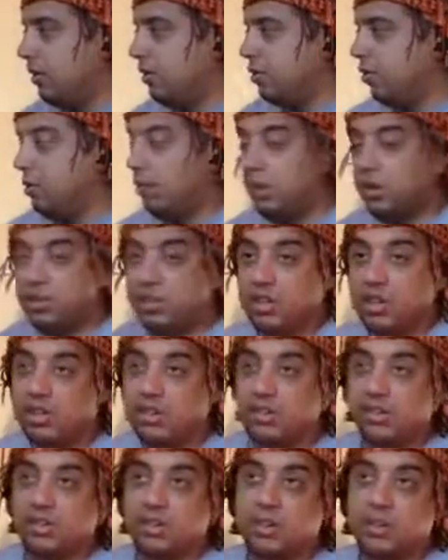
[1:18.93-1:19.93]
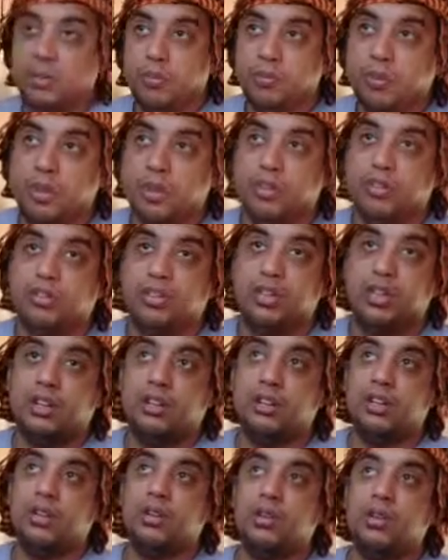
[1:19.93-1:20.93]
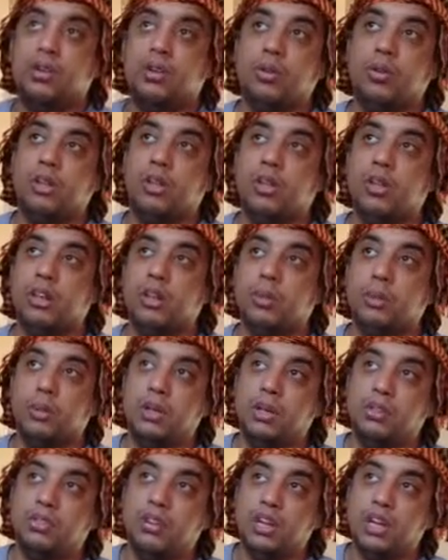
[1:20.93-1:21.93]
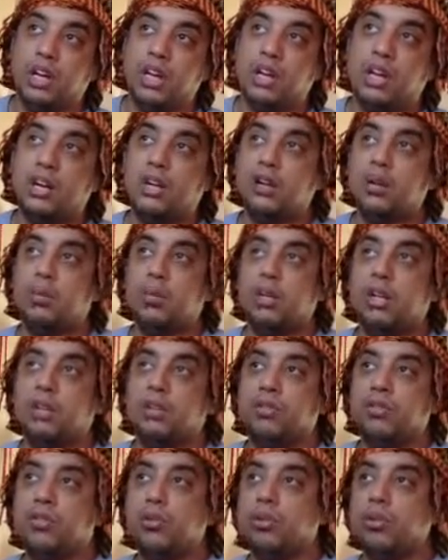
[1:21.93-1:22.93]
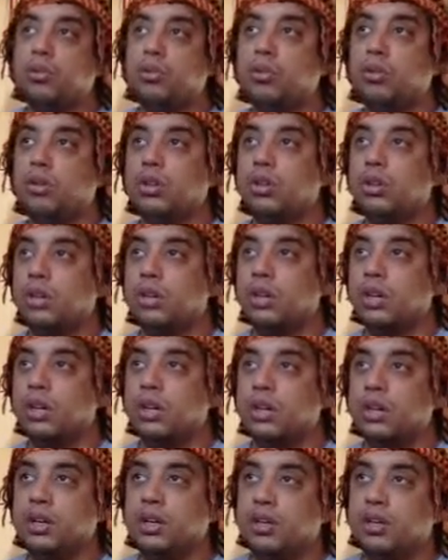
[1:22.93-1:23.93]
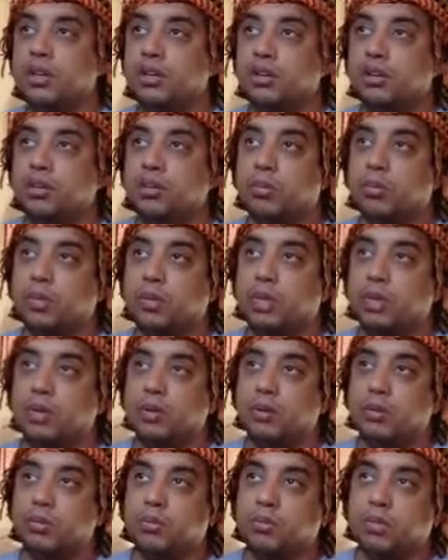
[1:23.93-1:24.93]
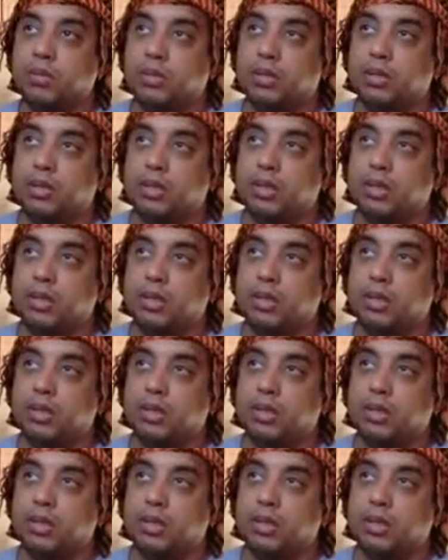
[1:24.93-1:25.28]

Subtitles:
What am I trying to say? I'm trying to say to you, you can either believe the lie or play the fool, and sometimes